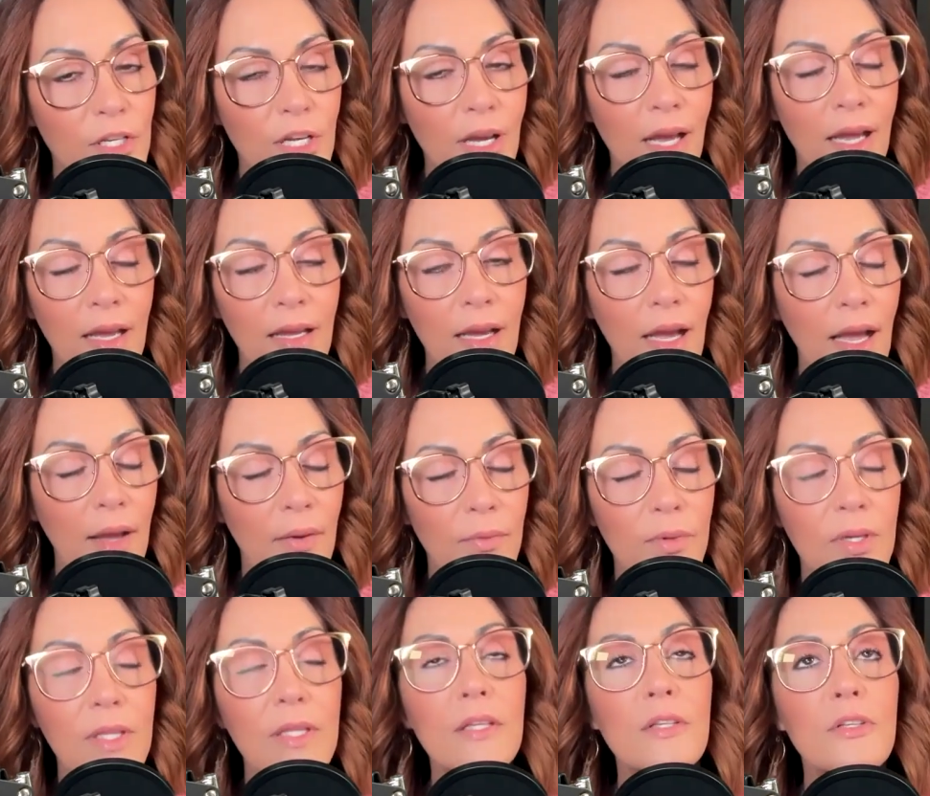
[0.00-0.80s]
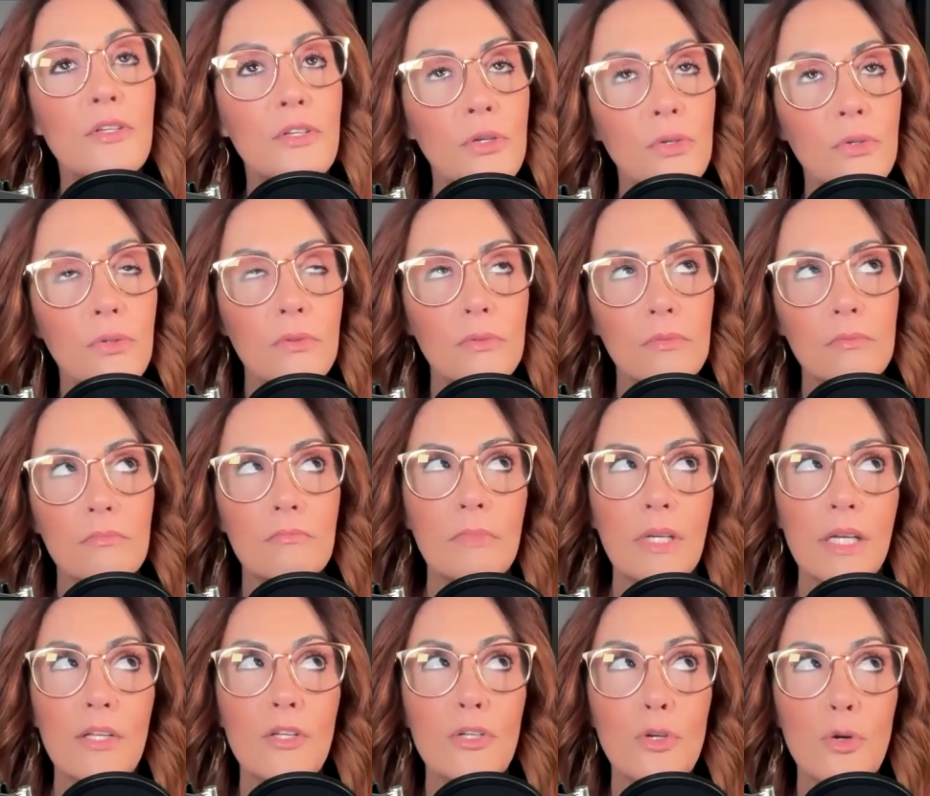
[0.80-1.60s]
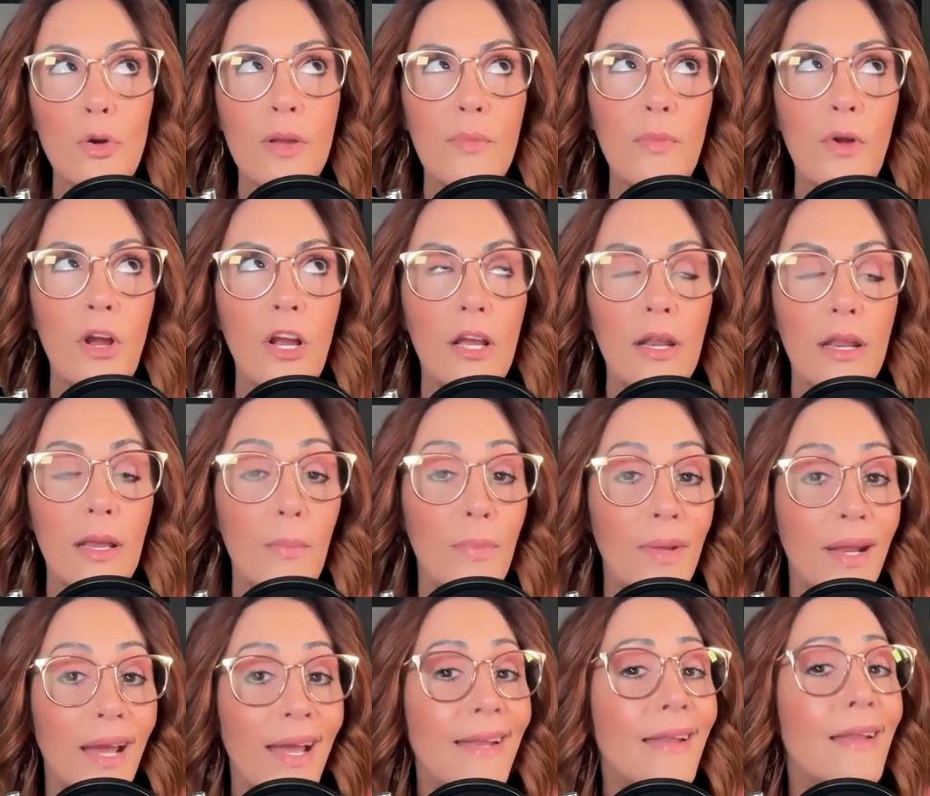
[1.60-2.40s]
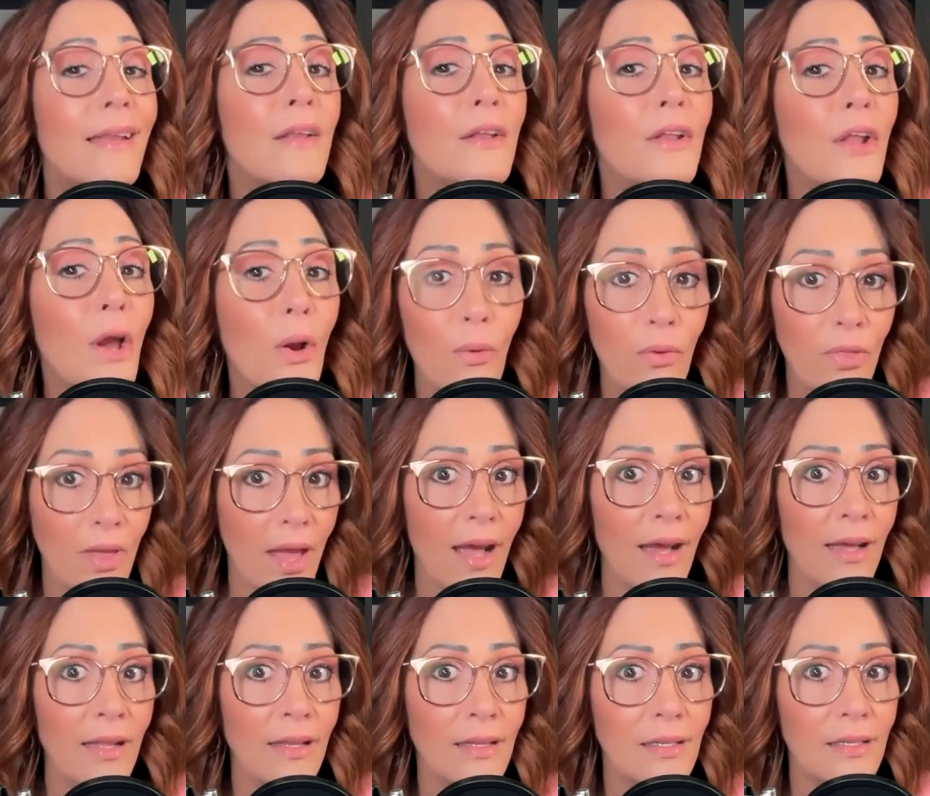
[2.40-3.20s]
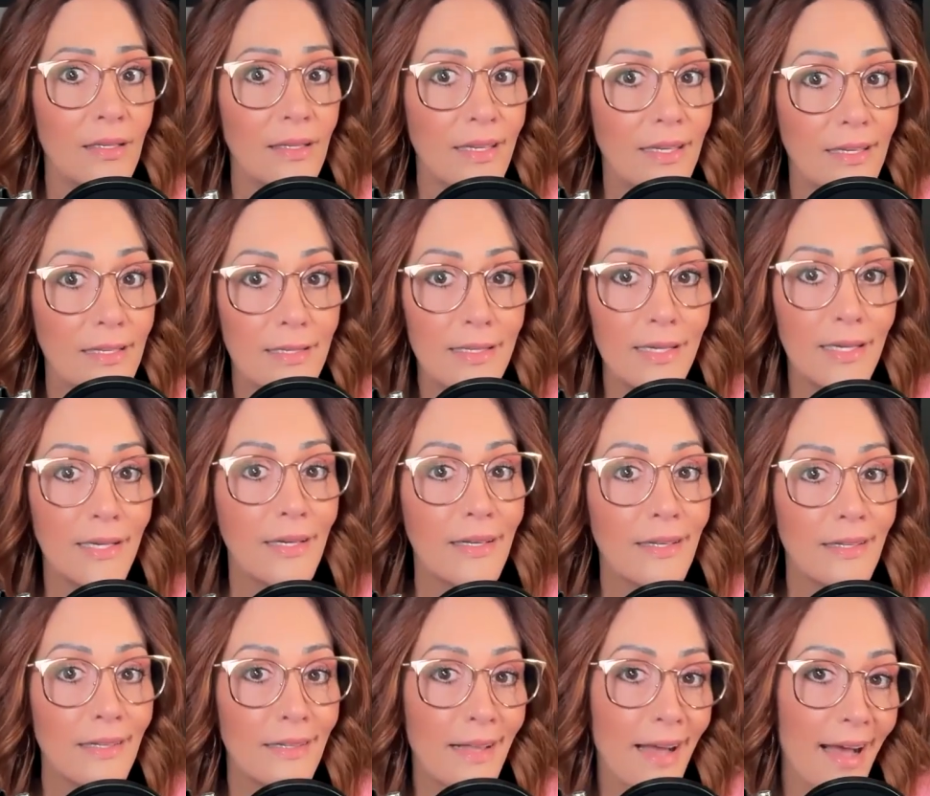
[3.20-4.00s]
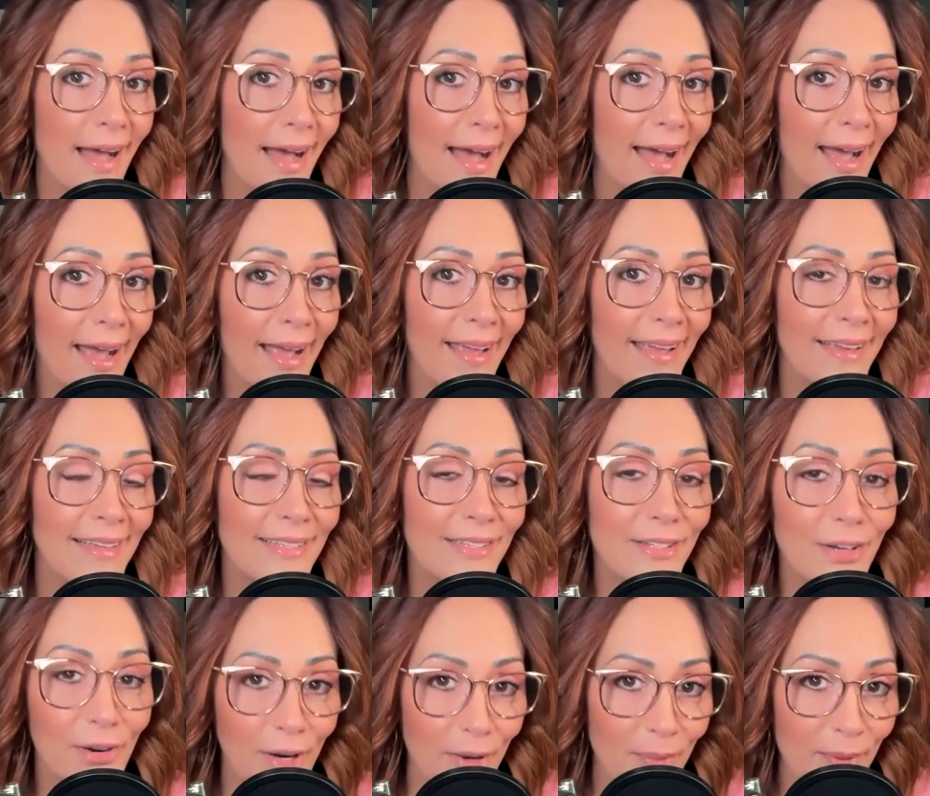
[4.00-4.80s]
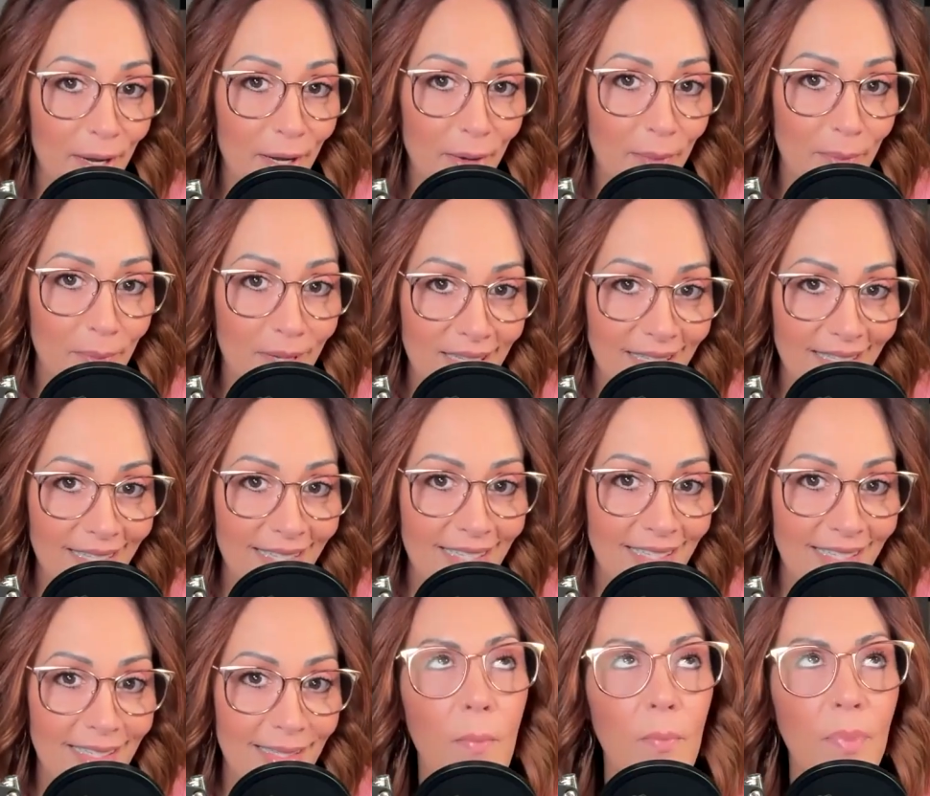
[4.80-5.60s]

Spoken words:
I really do enjoy marketing, but I didn't know that until I started my own business.